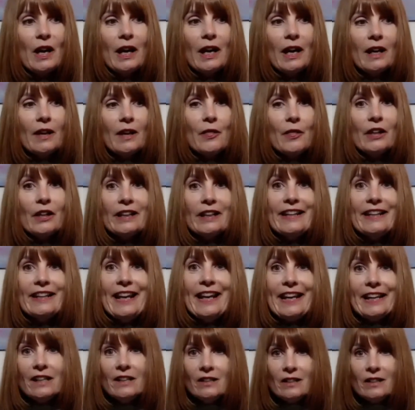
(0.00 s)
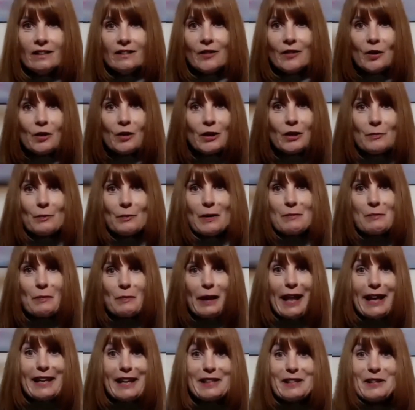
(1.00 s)
the lid that had been
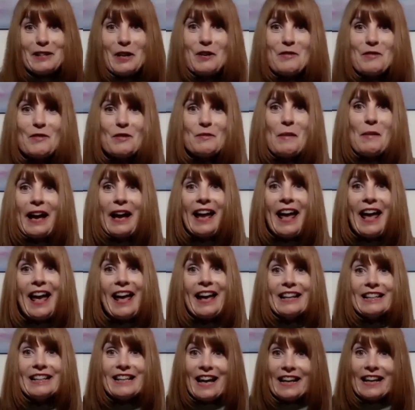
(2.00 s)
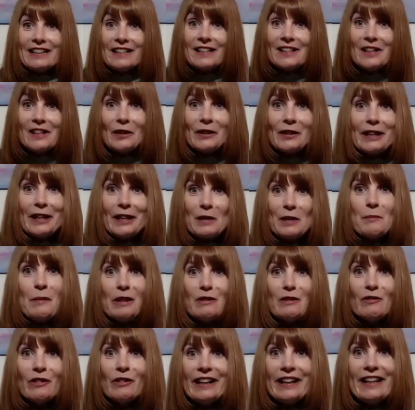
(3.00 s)
placed over my head had suddenly
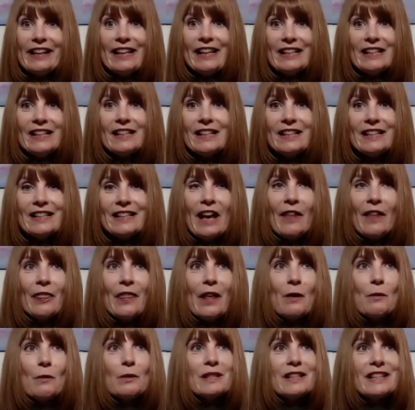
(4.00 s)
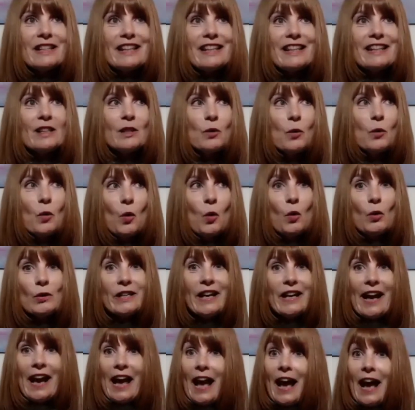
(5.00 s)
been released. And there was this whoosh,
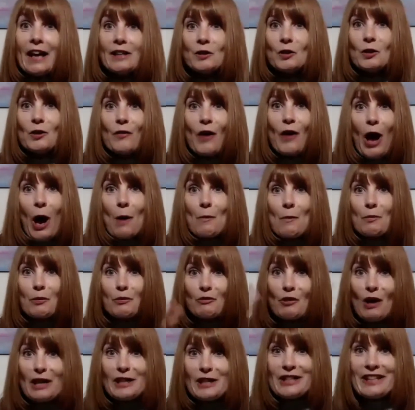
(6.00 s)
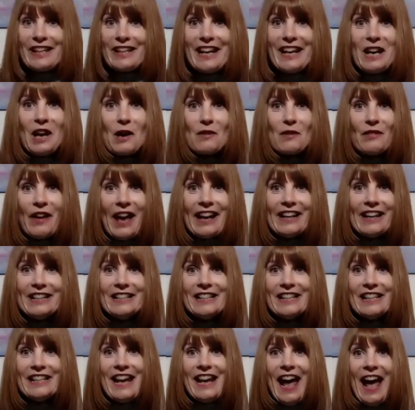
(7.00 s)
a sort of uprushing of
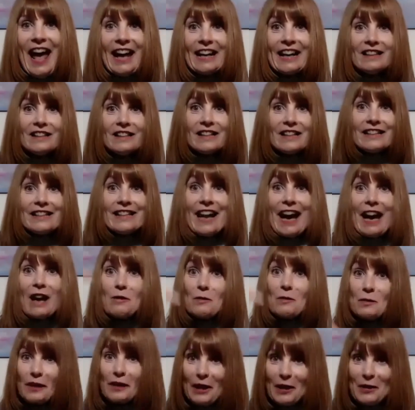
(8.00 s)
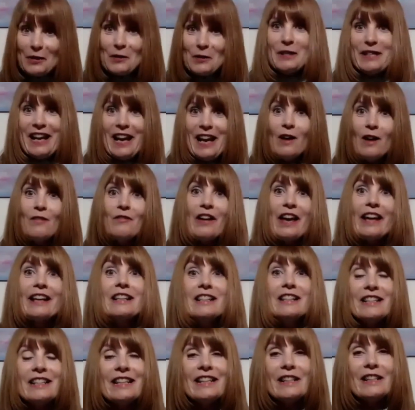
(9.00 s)
energy and a downloading of
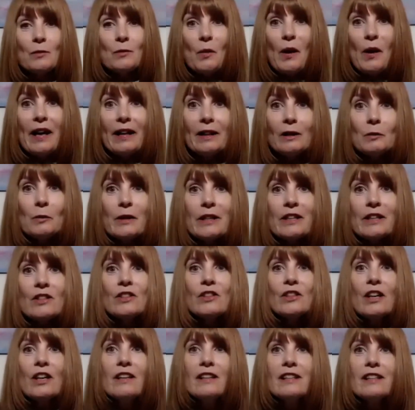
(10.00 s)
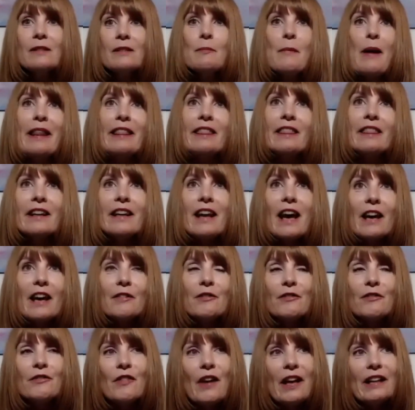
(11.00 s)
energy as well, which just meant that I
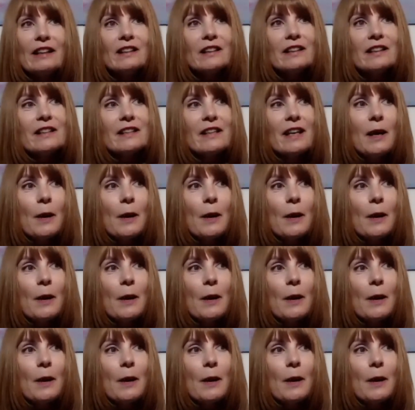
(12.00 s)
felt